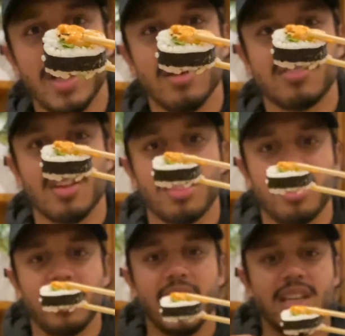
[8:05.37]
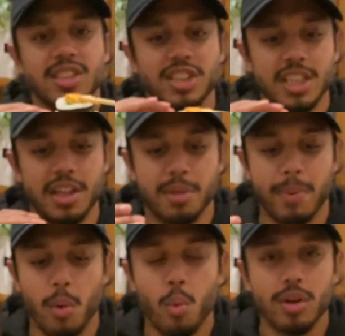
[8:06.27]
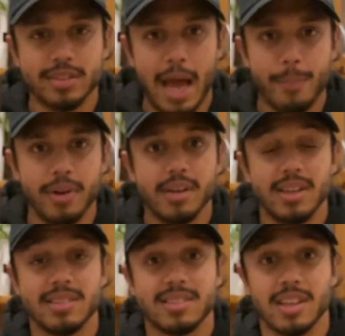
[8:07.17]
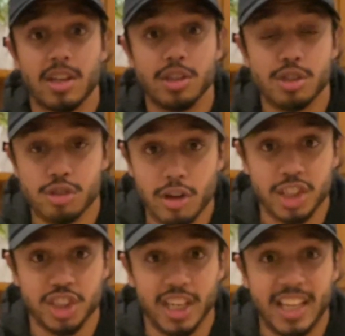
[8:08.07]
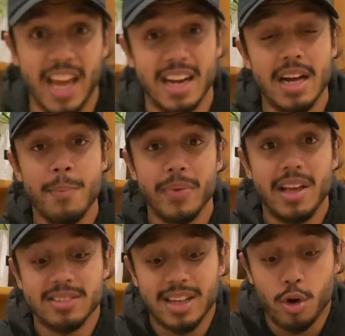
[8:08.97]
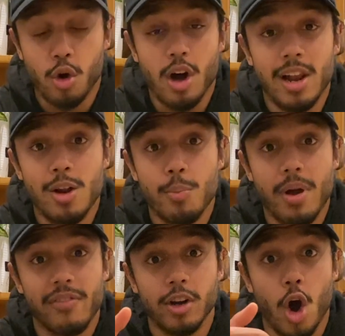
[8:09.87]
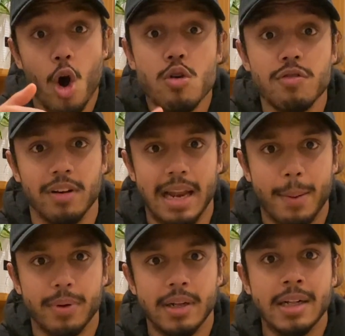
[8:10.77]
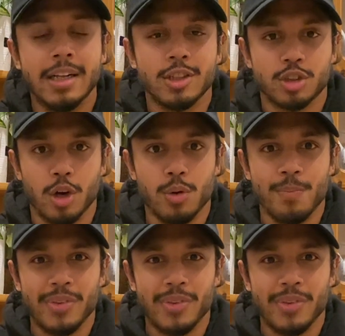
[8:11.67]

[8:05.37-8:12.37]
It's a thin sheath, but what's happened is the construction, again, it's got a little bit of an overlap. So